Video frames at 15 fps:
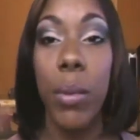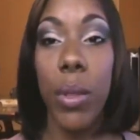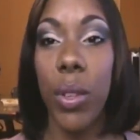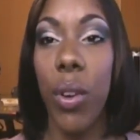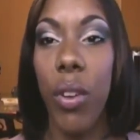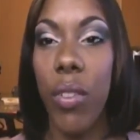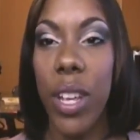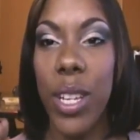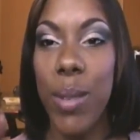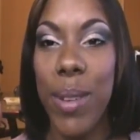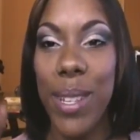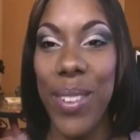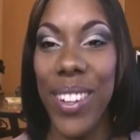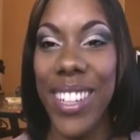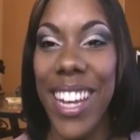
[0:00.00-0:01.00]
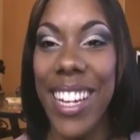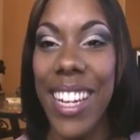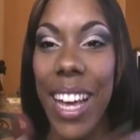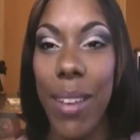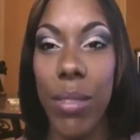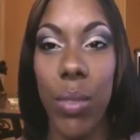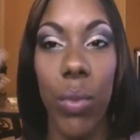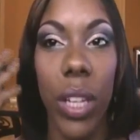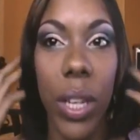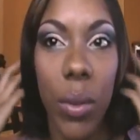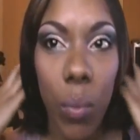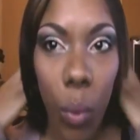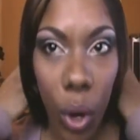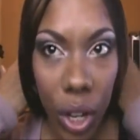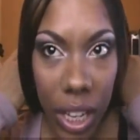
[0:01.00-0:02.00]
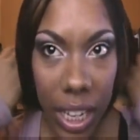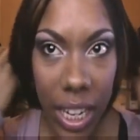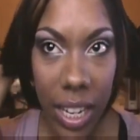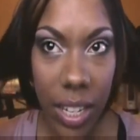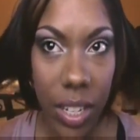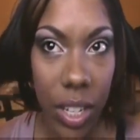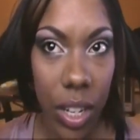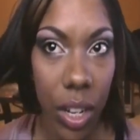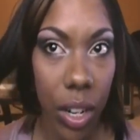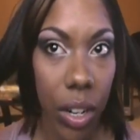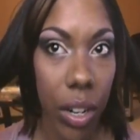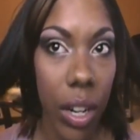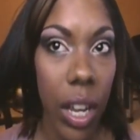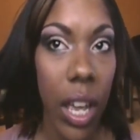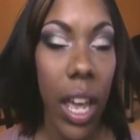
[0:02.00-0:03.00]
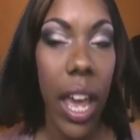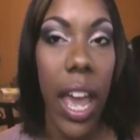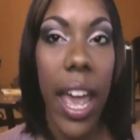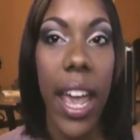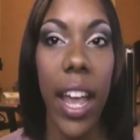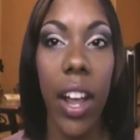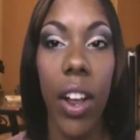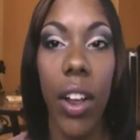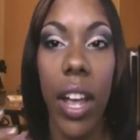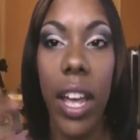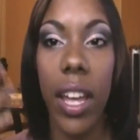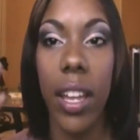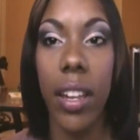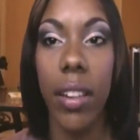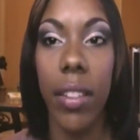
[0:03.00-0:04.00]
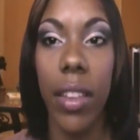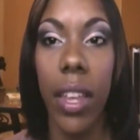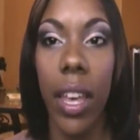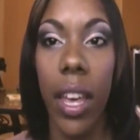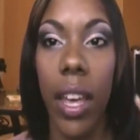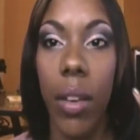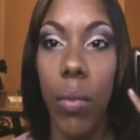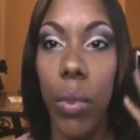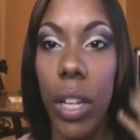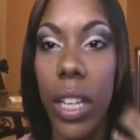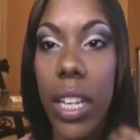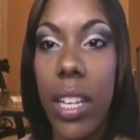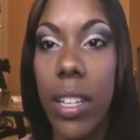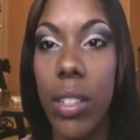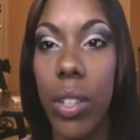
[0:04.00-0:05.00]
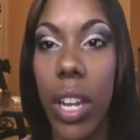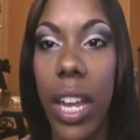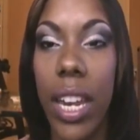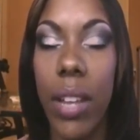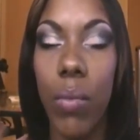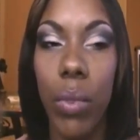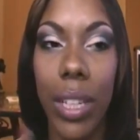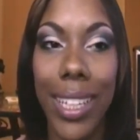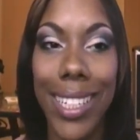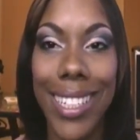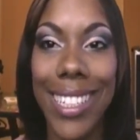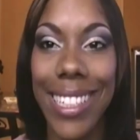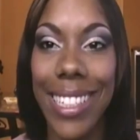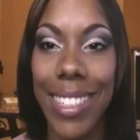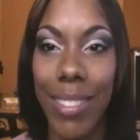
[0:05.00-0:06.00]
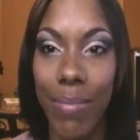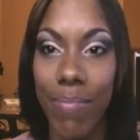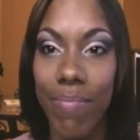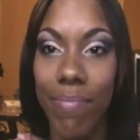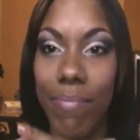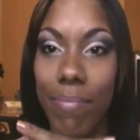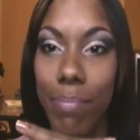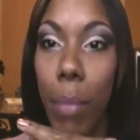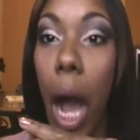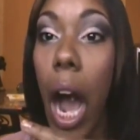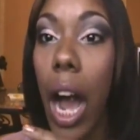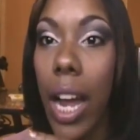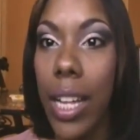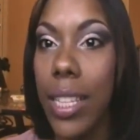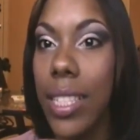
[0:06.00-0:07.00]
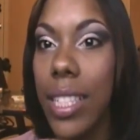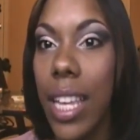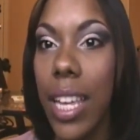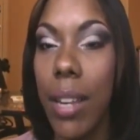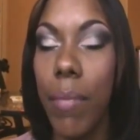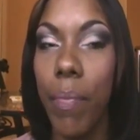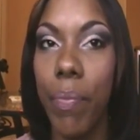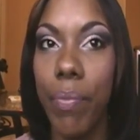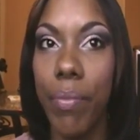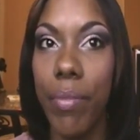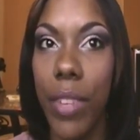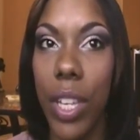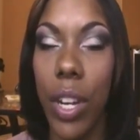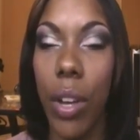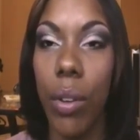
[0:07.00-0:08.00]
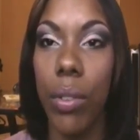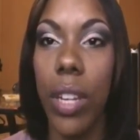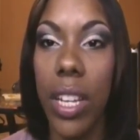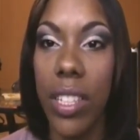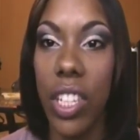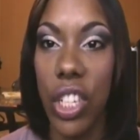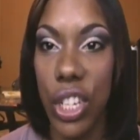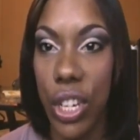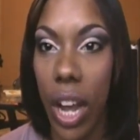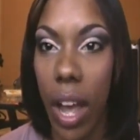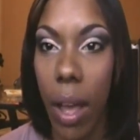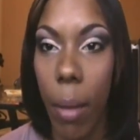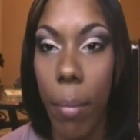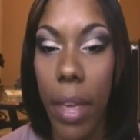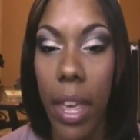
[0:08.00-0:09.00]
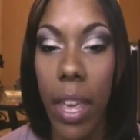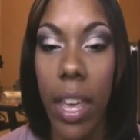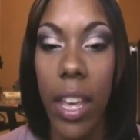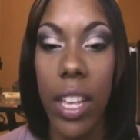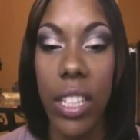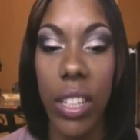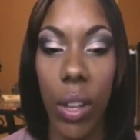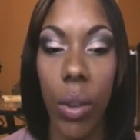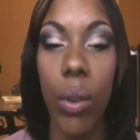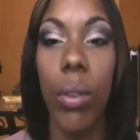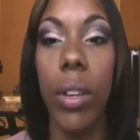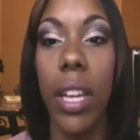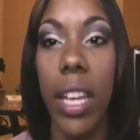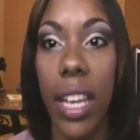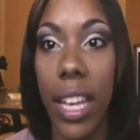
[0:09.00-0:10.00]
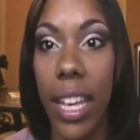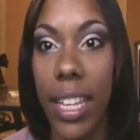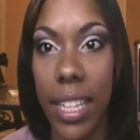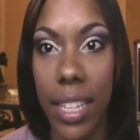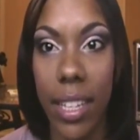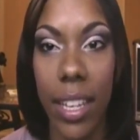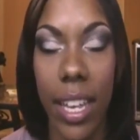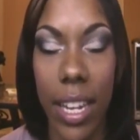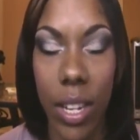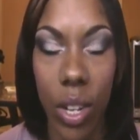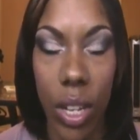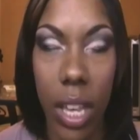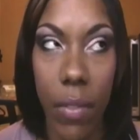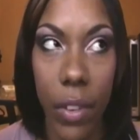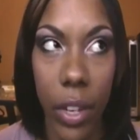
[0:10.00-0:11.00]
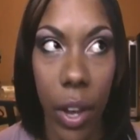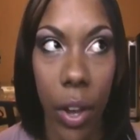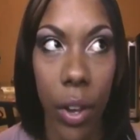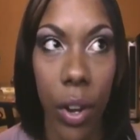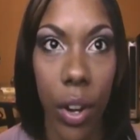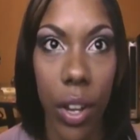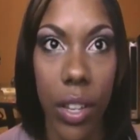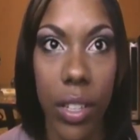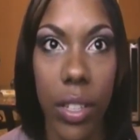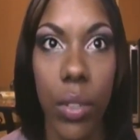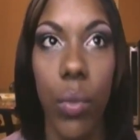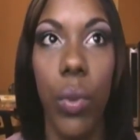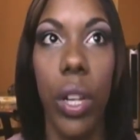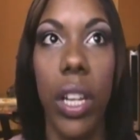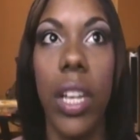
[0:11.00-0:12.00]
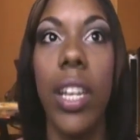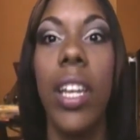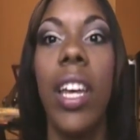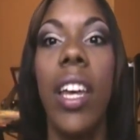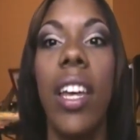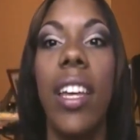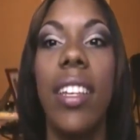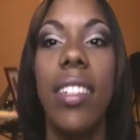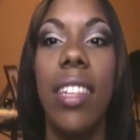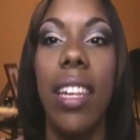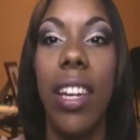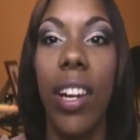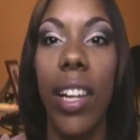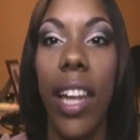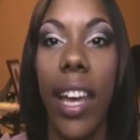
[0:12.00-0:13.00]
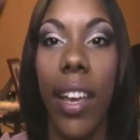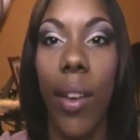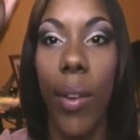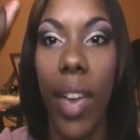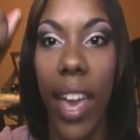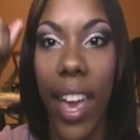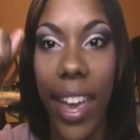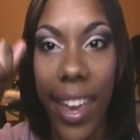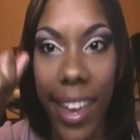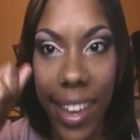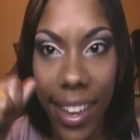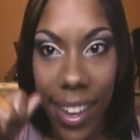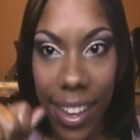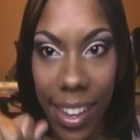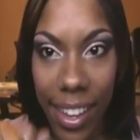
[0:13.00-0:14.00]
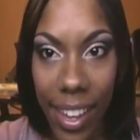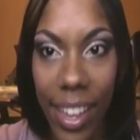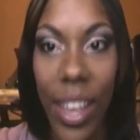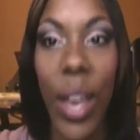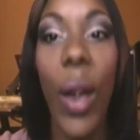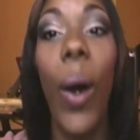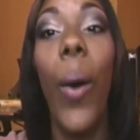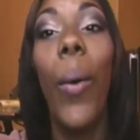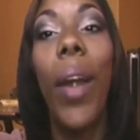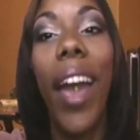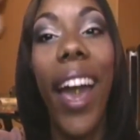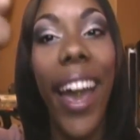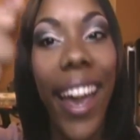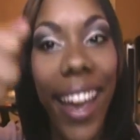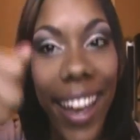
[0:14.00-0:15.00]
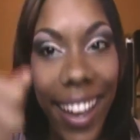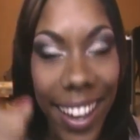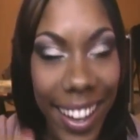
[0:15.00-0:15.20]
supposed to go over each piece about 10 times and really work it into your hair and really so that it really just bonds and you know does its job so it took even longer because it's really sitting there like okay okay